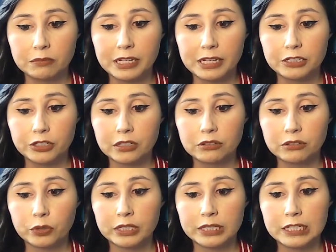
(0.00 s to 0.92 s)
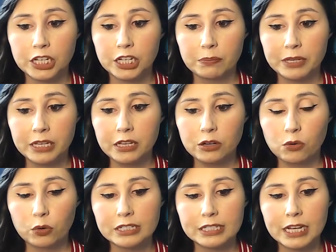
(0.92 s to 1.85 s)
matrix for DJP
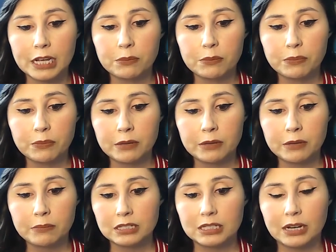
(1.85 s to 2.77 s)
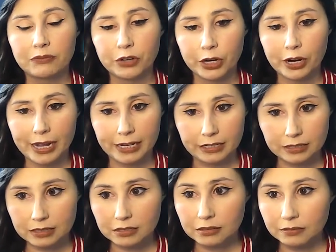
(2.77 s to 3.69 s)
or CIP by request type for
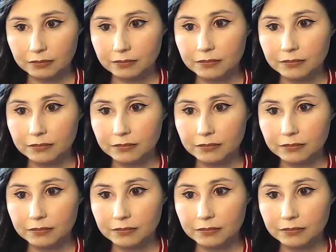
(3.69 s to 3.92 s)
guidance.